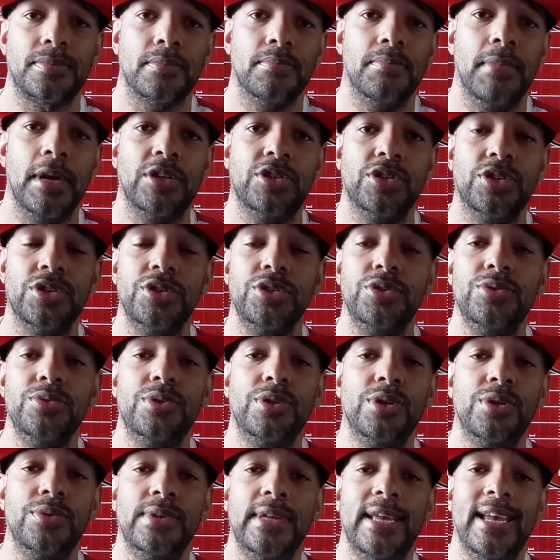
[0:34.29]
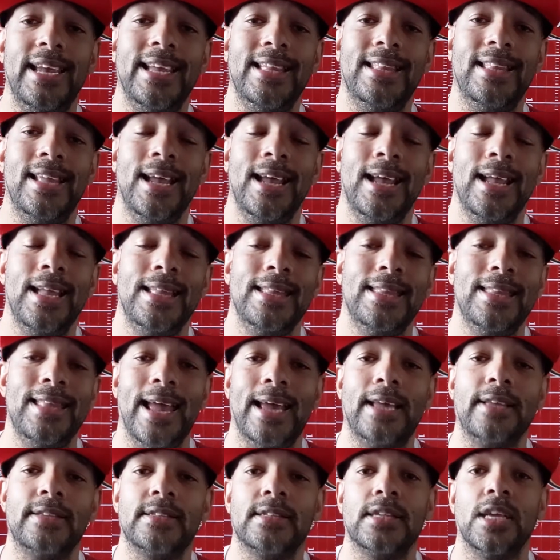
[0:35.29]
Make sure you tune in
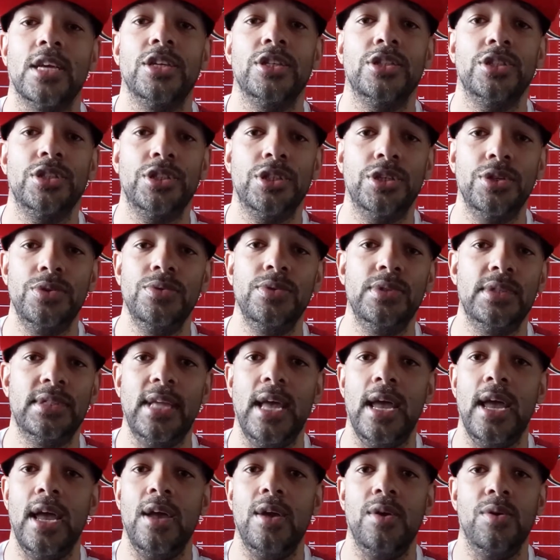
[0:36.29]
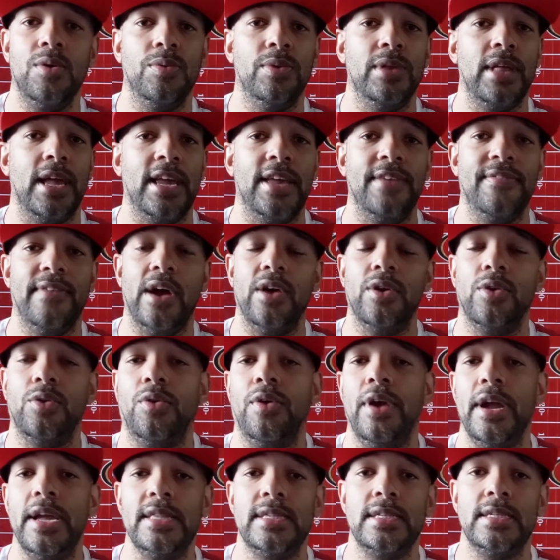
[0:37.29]
next Tuesday when I give out
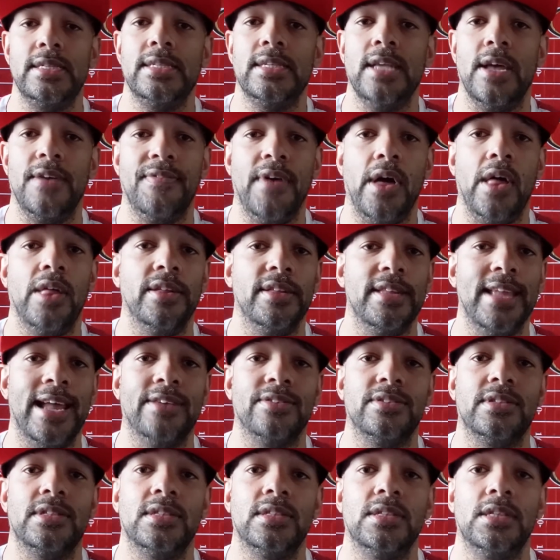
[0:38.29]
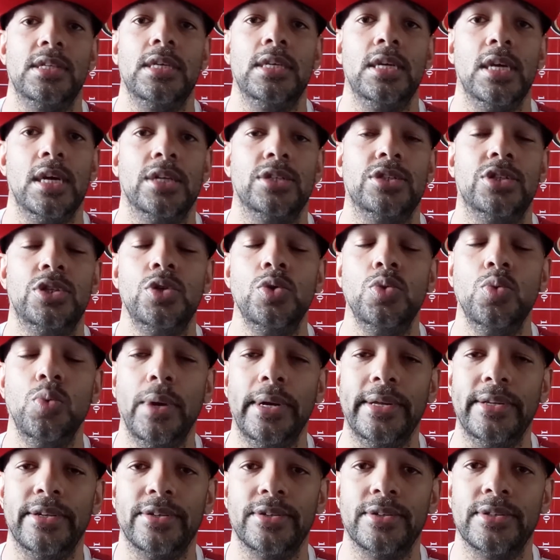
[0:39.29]
grades and stuff. I'll announce the two
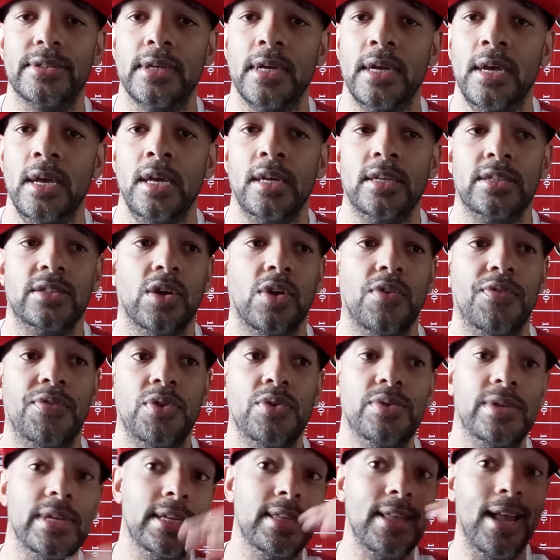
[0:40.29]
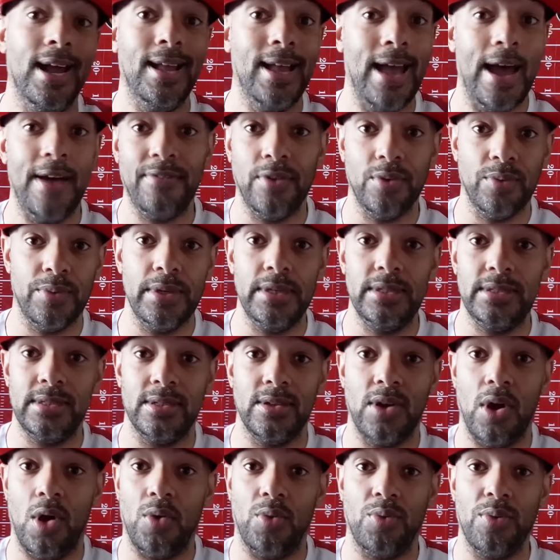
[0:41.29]
winners. So if you did not have a
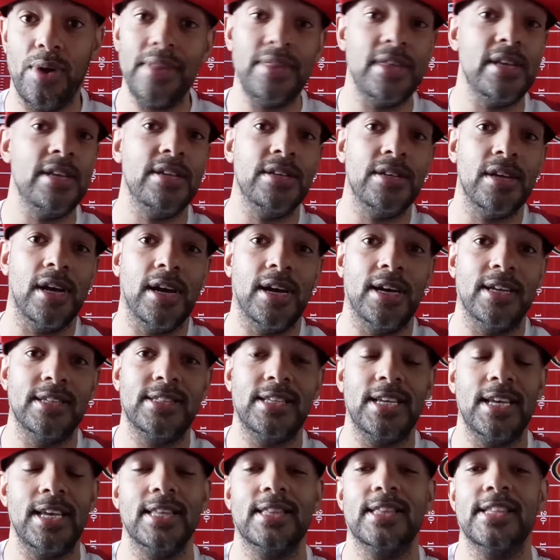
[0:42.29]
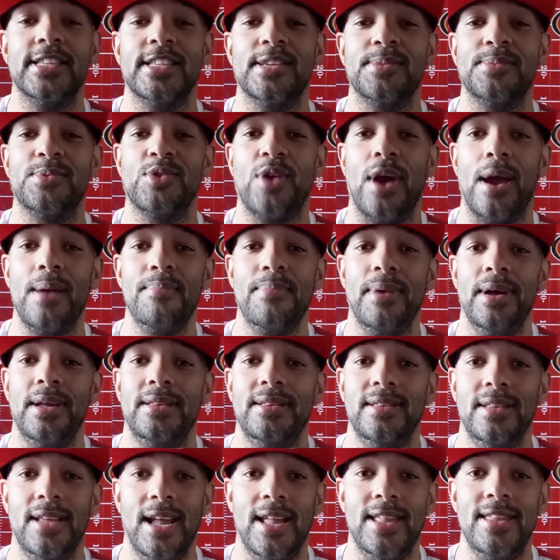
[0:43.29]
reason already to hit the subscribe
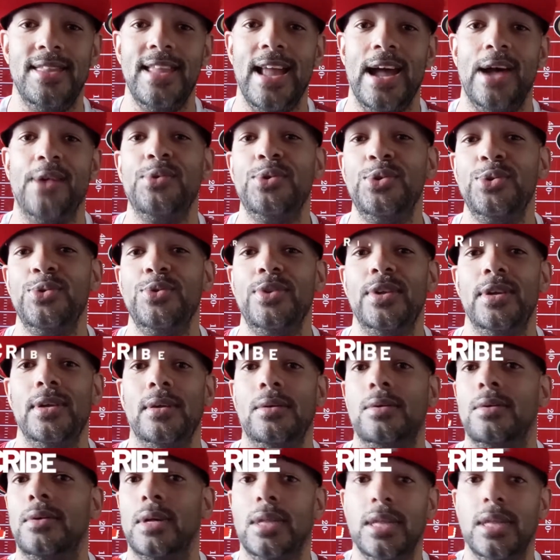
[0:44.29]
button, now you do.